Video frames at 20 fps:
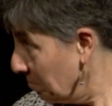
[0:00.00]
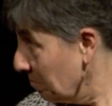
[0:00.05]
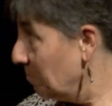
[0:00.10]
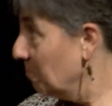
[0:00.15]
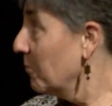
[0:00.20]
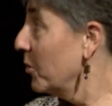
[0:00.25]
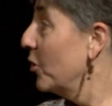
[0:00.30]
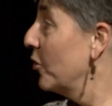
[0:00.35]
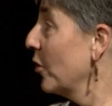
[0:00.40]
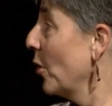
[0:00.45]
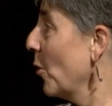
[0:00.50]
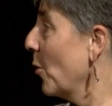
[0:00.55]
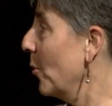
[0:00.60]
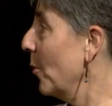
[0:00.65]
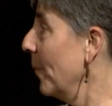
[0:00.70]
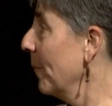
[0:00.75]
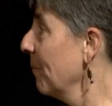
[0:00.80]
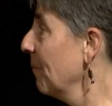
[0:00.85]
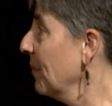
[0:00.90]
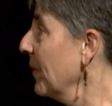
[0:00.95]
So
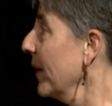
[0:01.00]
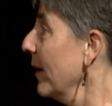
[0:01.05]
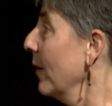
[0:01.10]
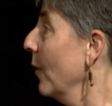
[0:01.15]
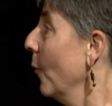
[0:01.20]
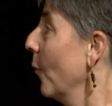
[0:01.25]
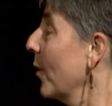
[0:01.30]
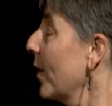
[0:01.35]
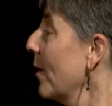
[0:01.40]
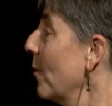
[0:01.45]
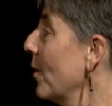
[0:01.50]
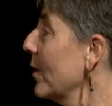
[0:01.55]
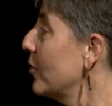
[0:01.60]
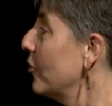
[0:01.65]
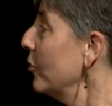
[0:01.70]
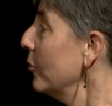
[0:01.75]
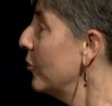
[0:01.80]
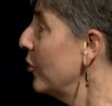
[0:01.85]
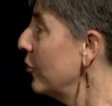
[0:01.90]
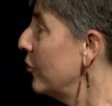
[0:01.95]
what I want
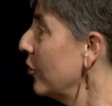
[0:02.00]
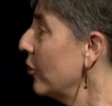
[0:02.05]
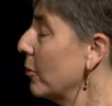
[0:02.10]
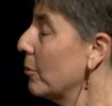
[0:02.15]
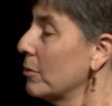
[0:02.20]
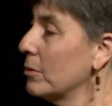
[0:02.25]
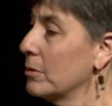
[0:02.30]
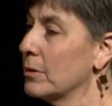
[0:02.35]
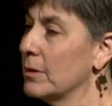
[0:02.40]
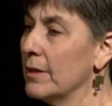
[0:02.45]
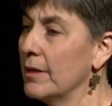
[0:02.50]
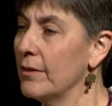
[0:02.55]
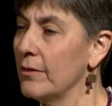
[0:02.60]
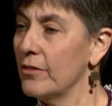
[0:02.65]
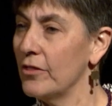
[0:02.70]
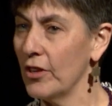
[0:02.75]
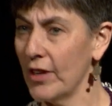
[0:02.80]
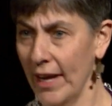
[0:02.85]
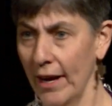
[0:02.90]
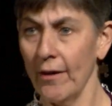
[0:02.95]
you to do
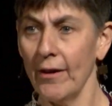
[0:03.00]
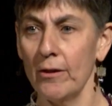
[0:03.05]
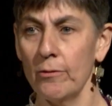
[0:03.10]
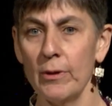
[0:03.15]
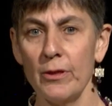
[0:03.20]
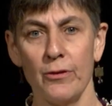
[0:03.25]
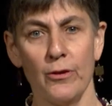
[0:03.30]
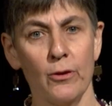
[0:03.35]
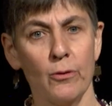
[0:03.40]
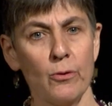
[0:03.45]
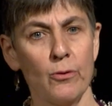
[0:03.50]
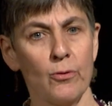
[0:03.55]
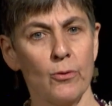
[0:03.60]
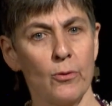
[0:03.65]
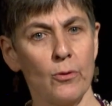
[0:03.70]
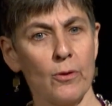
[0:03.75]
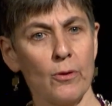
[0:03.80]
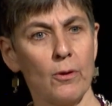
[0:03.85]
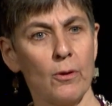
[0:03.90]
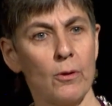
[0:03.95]
to carry with you through
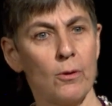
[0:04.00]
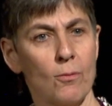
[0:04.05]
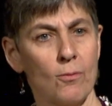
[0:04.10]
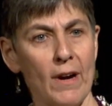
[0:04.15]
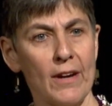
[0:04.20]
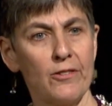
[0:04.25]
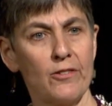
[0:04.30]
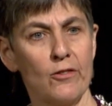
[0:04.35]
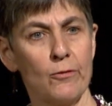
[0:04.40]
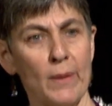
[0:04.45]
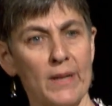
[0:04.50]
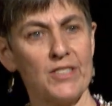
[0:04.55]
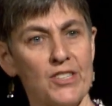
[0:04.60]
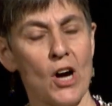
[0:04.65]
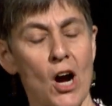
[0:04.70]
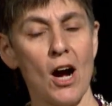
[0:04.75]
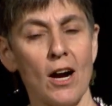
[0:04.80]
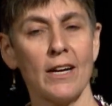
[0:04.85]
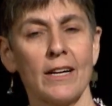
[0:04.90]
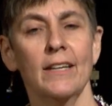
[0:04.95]
the rest of my
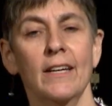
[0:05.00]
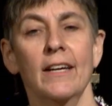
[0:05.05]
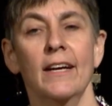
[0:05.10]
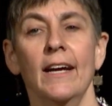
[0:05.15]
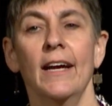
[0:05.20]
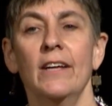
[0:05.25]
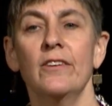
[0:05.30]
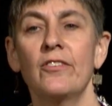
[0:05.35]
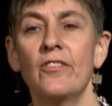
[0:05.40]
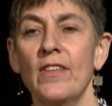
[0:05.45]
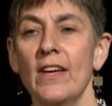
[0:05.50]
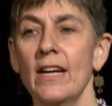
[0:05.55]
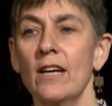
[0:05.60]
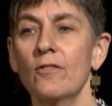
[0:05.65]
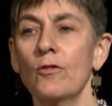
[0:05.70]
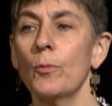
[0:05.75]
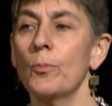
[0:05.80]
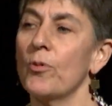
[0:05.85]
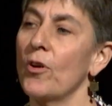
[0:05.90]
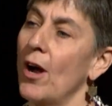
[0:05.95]
talk is think of
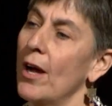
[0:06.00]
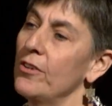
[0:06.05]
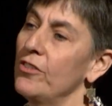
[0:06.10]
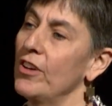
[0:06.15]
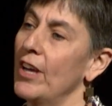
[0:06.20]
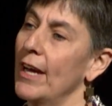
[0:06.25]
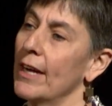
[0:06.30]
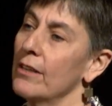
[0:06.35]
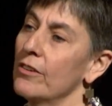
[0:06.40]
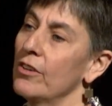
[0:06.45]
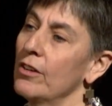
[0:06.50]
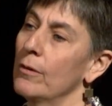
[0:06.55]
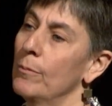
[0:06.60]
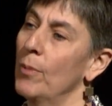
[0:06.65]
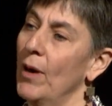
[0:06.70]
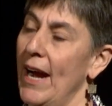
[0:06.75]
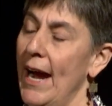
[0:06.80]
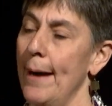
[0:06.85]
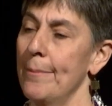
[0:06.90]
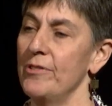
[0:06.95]
a project,
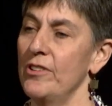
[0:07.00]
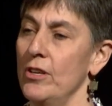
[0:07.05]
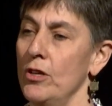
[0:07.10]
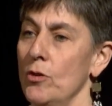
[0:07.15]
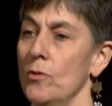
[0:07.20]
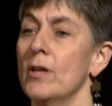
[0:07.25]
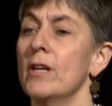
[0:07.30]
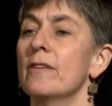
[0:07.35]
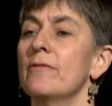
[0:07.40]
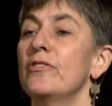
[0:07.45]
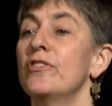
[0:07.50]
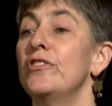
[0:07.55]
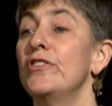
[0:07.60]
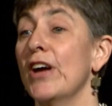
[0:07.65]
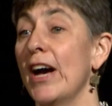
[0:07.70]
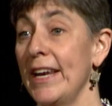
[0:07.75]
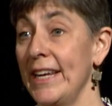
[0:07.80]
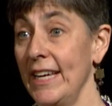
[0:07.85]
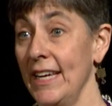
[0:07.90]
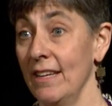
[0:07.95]
perhaps a unit of
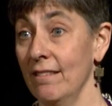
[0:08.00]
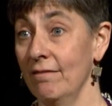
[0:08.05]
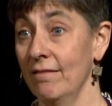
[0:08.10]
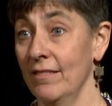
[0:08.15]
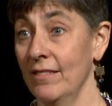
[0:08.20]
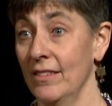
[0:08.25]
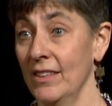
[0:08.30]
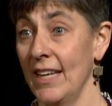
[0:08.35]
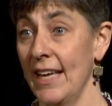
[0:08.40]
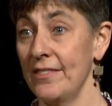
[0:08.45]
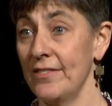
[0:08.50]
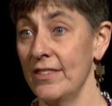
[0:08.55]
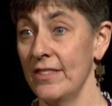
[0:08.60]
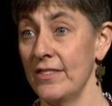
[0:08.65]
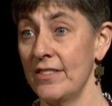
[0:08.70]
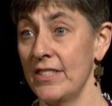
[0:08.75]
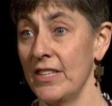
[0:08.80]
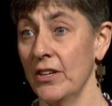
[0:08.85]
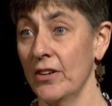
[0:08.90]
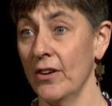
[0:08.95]
study, lesson
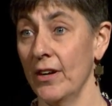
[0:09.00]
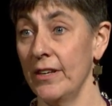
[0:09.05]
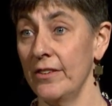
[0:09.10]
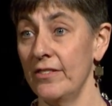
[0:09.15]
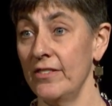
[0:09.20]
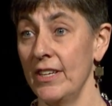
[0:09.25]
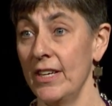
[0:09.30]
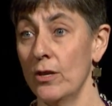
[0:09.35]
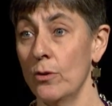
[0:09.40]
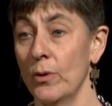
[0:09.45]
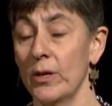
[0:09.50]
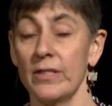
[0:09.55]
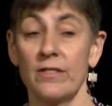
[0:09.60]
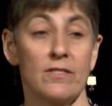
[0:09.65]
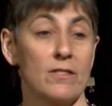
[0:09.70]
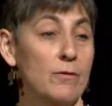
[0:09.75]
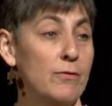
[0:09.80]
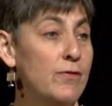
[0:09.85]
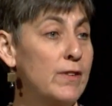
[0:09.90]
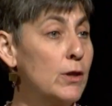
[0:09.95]
series, sequence,
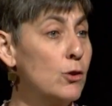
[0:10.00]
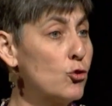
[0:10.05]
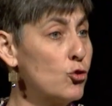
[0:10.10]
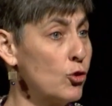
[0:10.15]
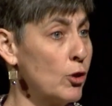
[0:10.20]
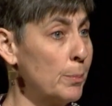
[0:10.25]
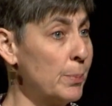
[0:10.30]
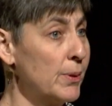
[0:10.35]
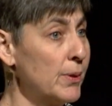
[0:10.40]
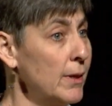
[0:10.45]
a field trip,